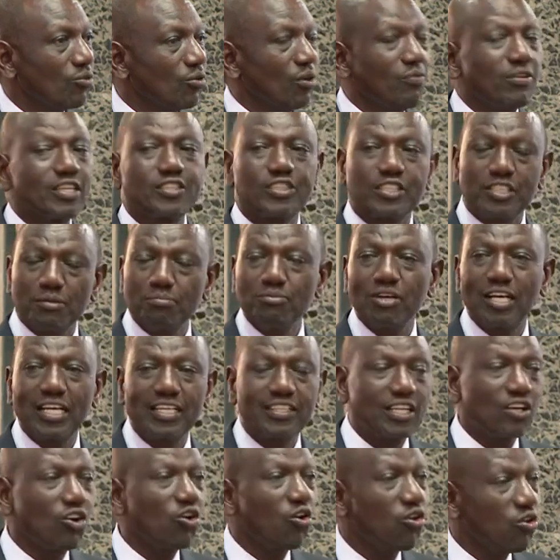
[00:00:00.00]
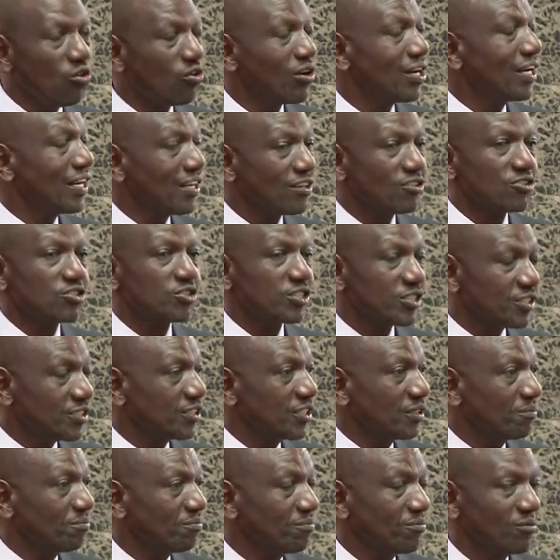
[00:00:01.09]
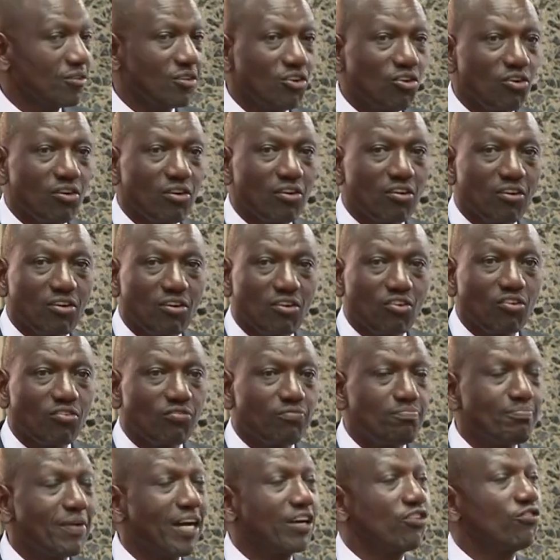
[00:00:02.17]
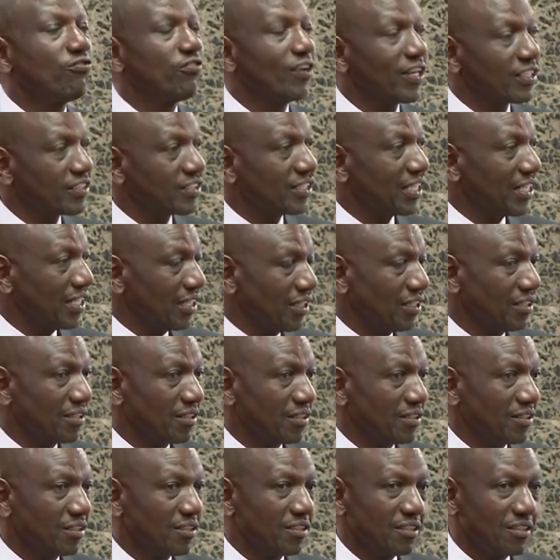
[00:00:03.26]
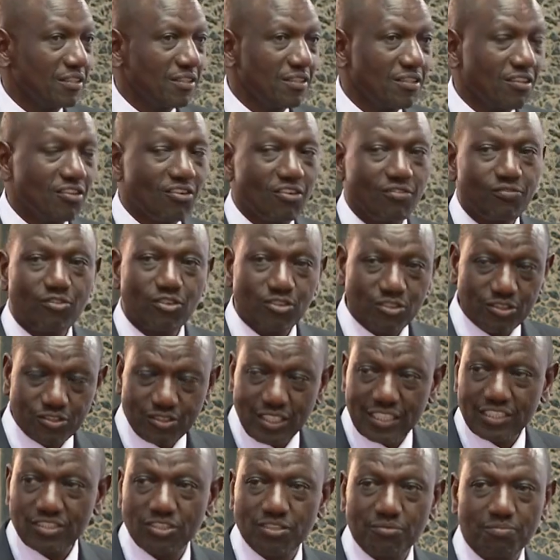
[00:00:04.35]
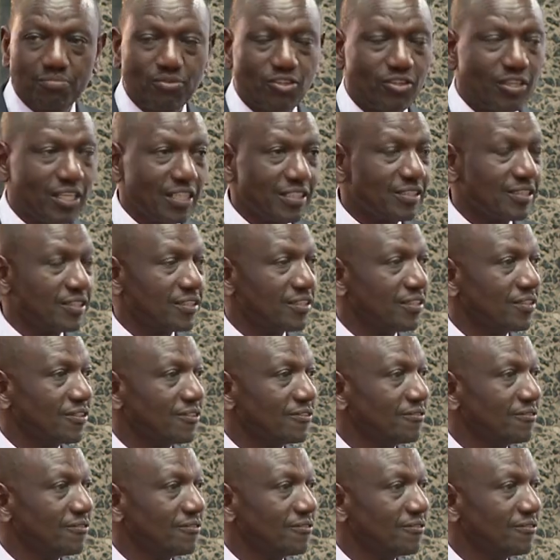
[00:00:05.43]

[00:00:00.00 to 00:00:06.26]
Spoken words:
we will stimulate the whole ecosystem of manufacturing of construction products.